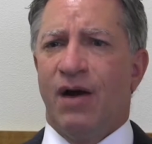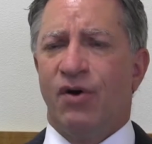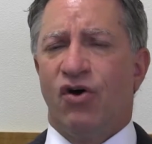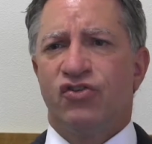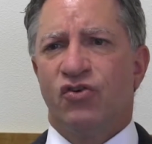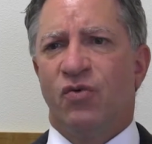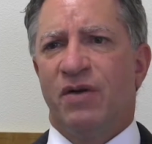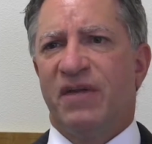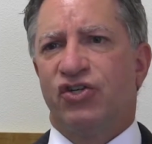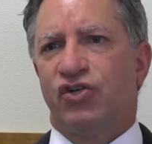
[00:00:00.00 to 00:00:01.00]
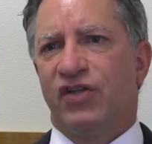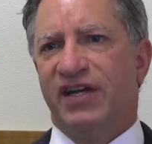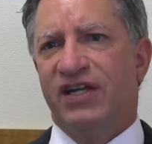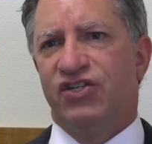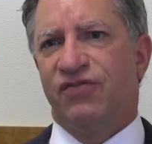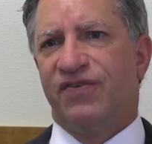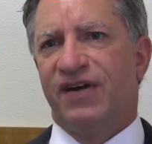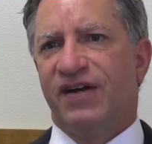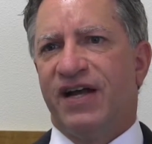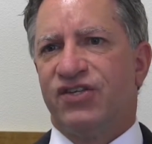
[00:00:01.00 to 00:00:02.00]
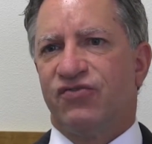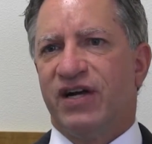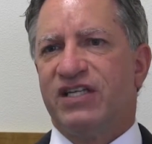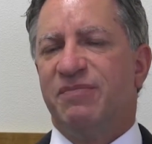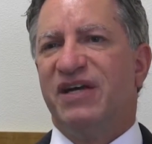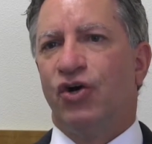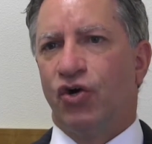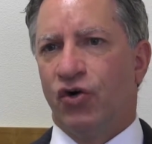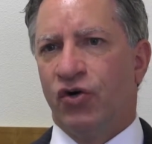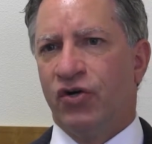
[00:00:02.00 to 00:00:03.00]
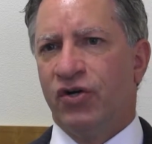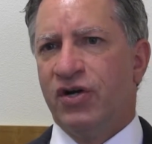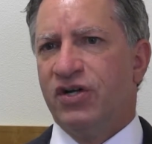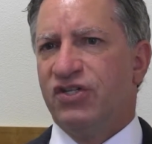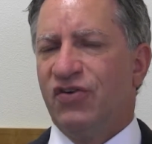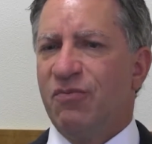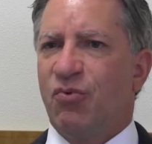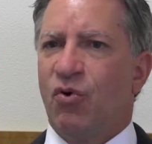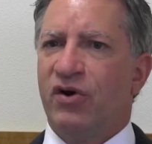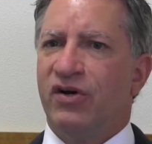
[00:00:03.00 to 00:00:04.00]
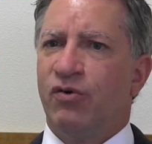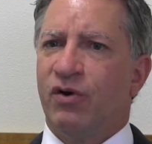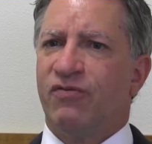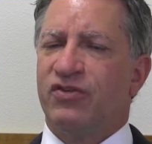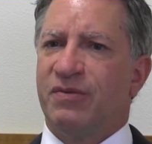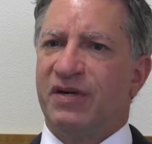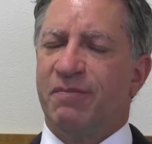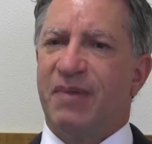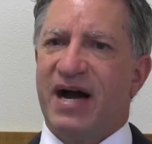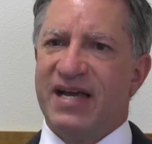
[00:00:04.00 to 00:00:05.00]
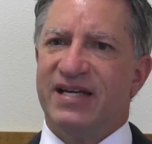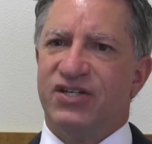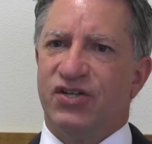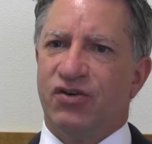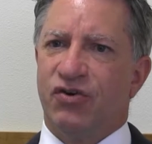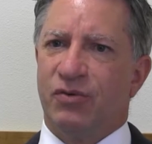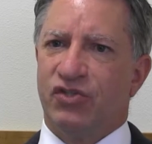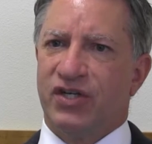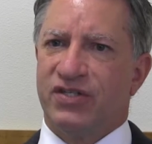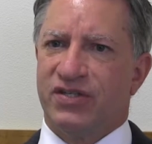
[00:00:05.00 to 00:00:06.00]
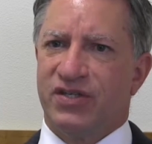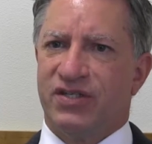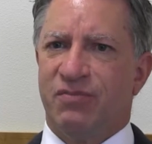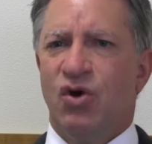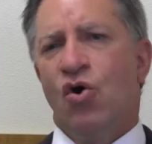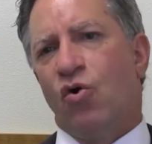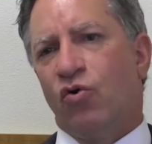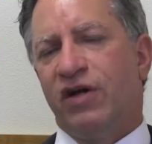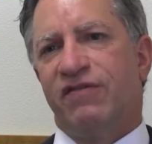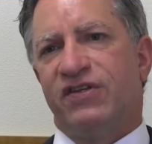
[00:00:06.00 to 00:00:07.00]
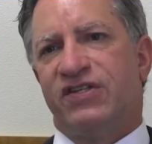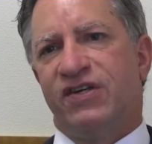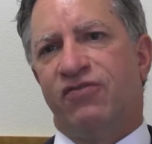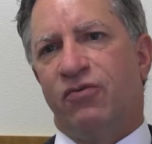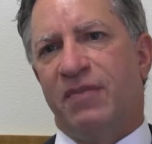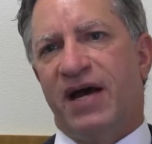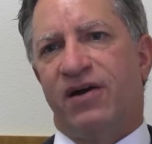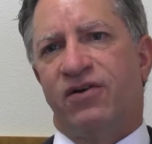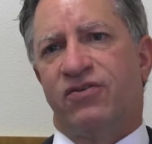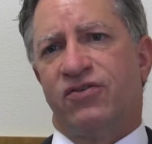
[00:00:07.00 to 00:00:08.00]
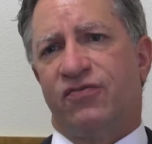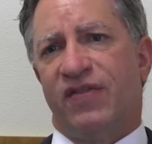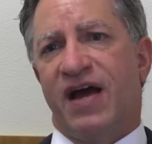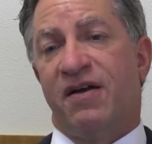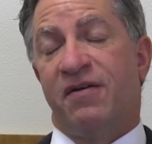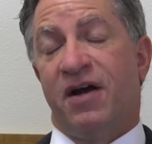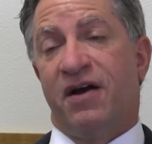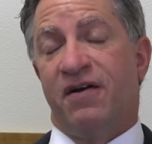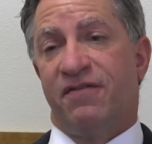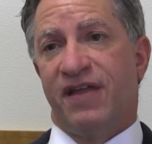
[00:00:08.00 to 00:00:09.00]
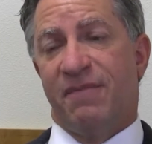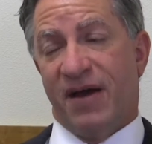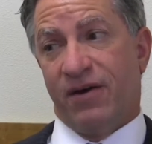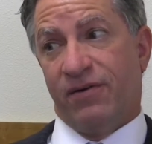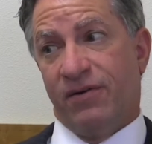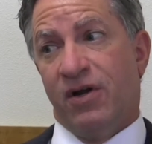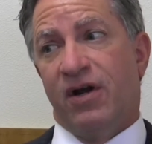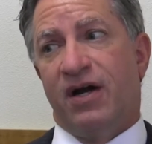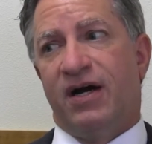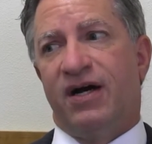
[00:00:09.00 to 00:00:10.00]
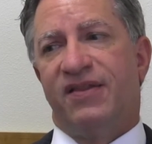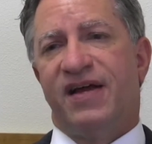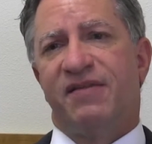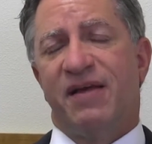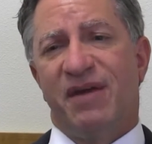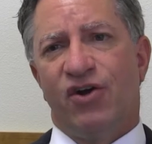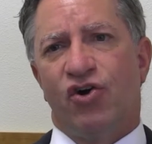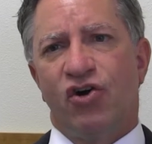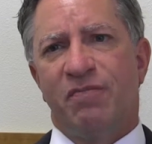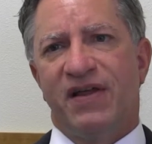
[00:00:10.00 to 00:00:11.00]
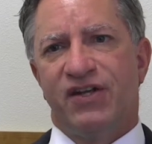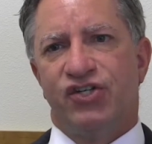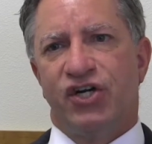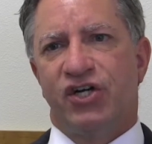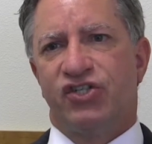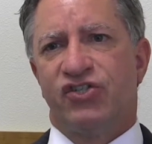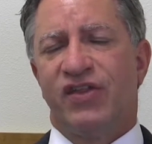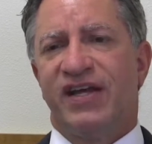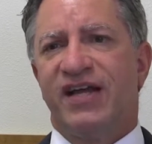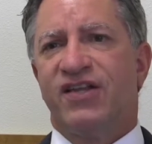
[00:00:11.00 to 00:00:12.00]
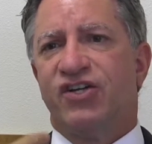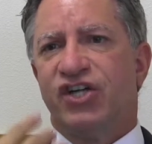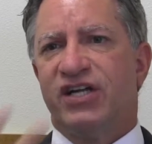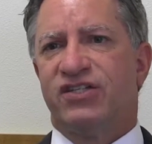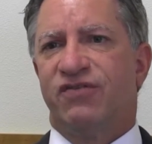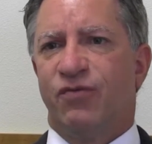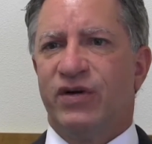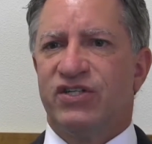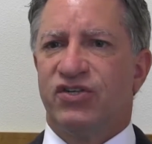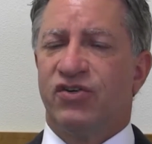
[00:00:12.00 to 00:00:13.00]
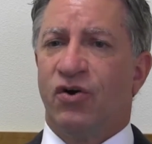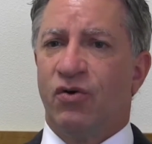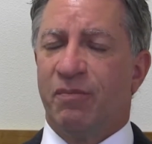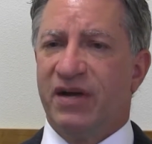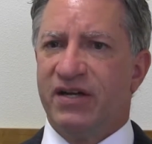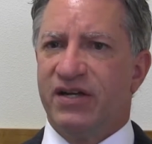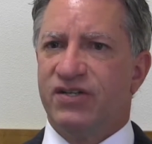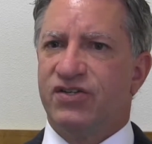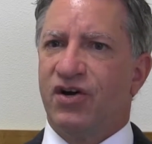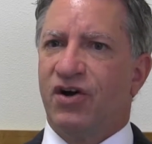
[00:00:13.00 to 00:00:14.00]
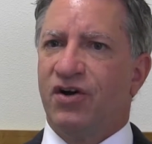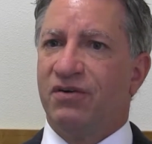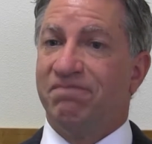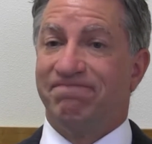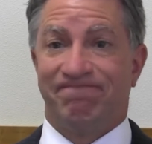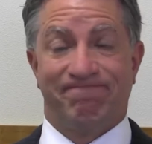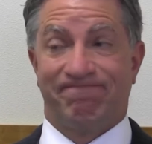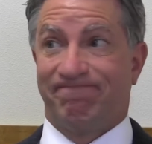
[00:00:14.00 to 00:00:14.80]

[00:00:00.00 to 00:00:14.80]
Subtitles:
I would also want to make sure that each defendant has a right to be heard. It's very important in order for somebody to buy into the criminal justice system, or even the civil matters for that matter, that they be heard by the judge, so they get a chance to voice their own opinions on